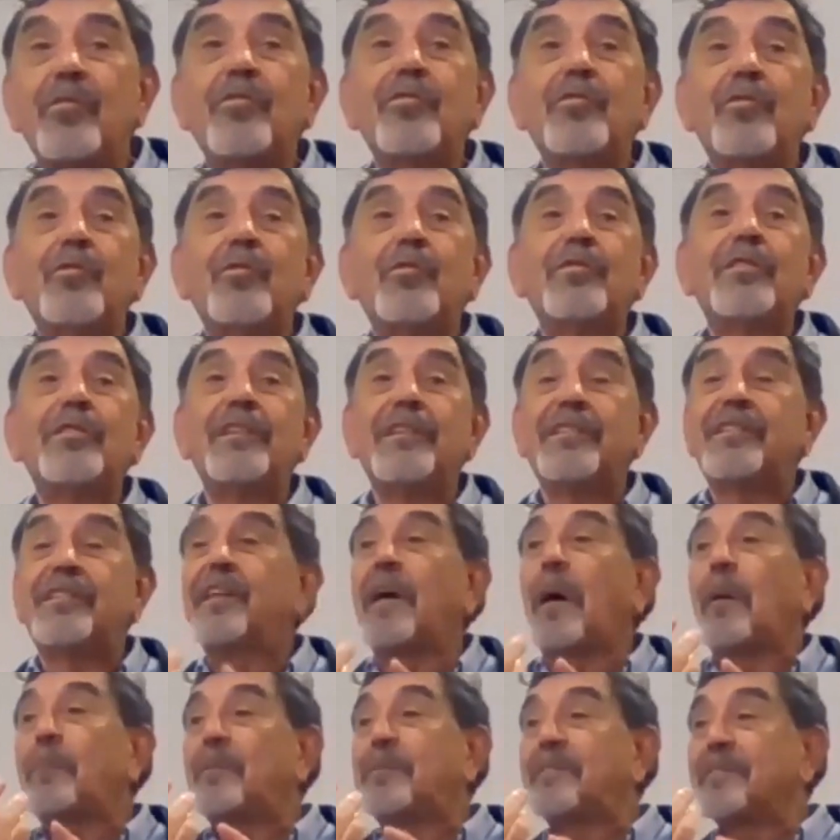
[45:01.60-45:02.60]
you need
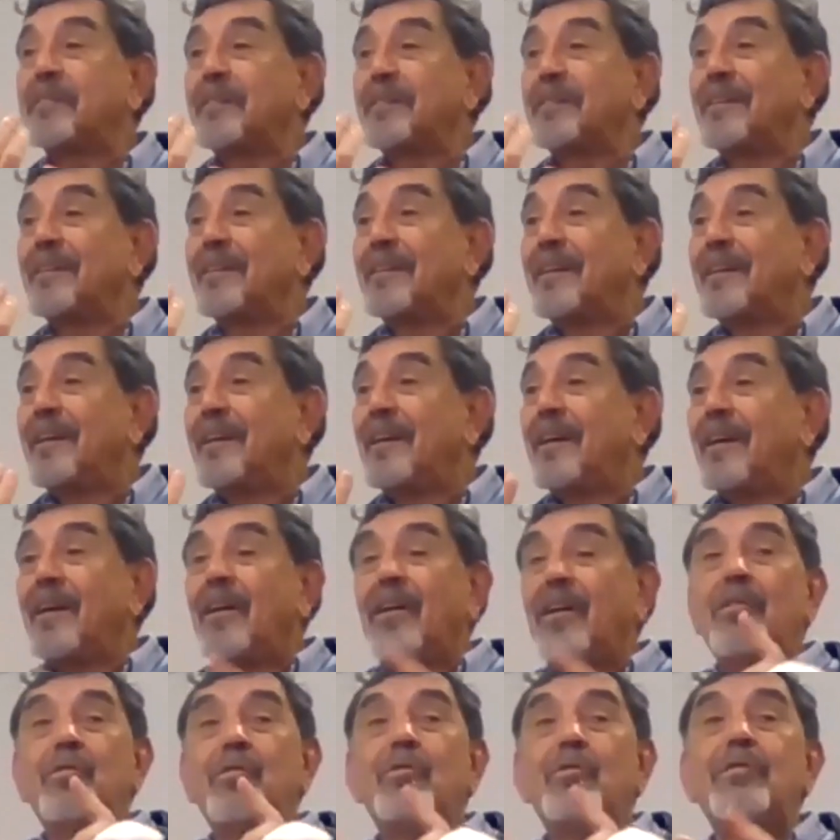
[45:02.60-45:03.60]
capital,
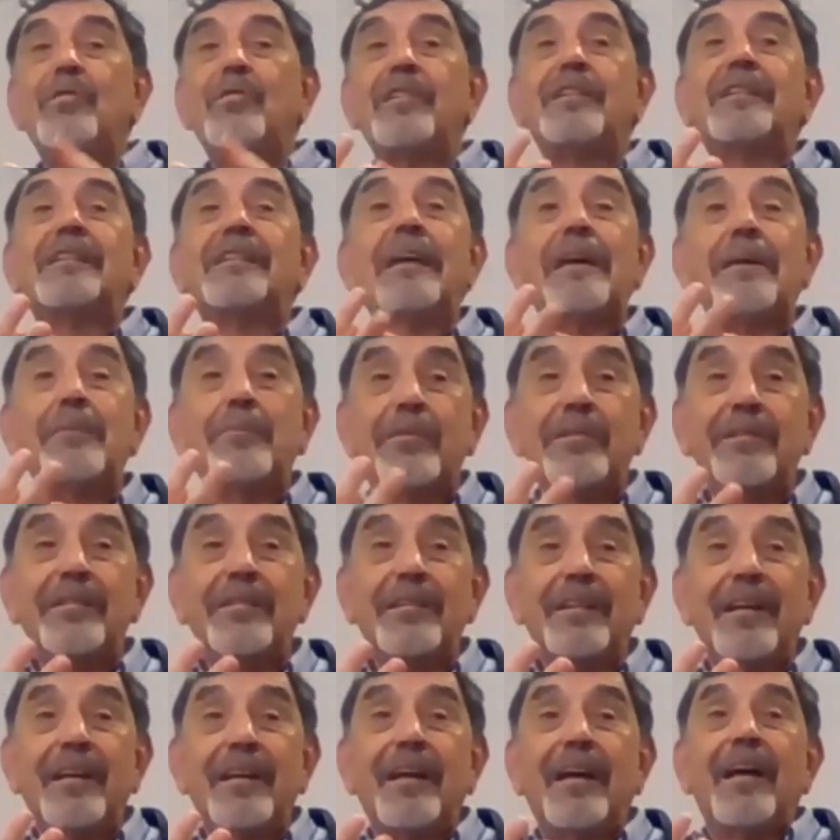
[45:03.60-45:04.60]
you need labor,
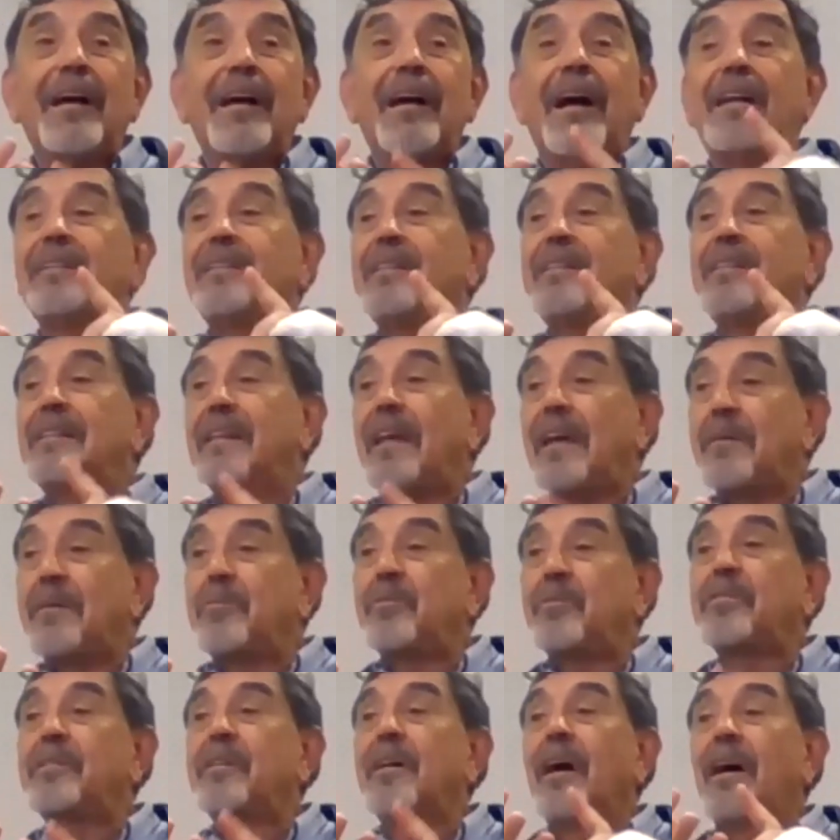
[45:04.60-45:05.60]
and the
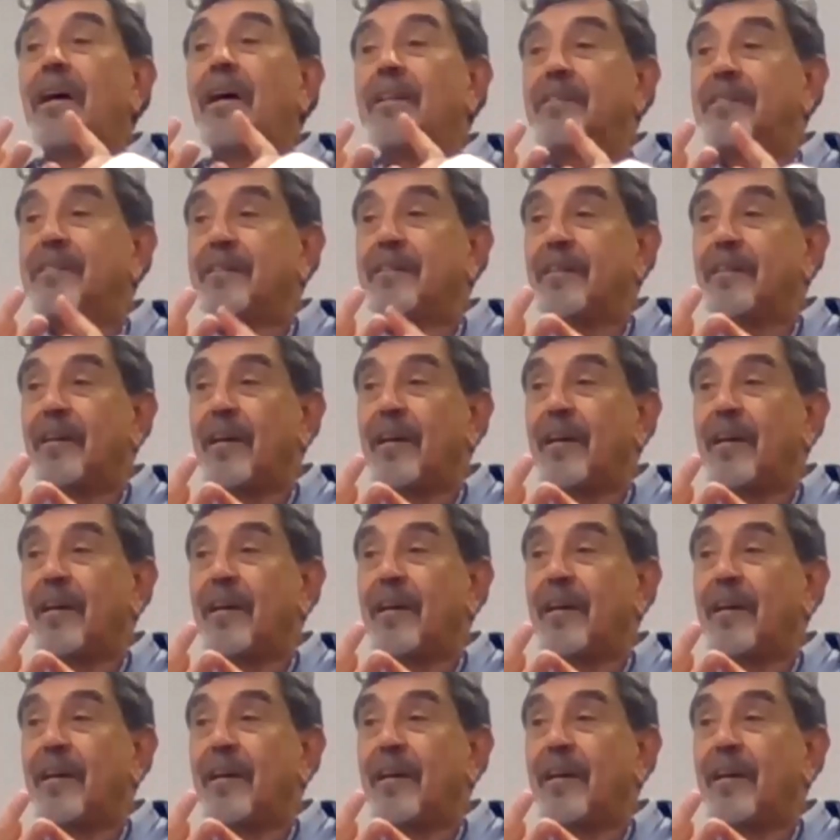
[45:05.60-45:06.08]
labor and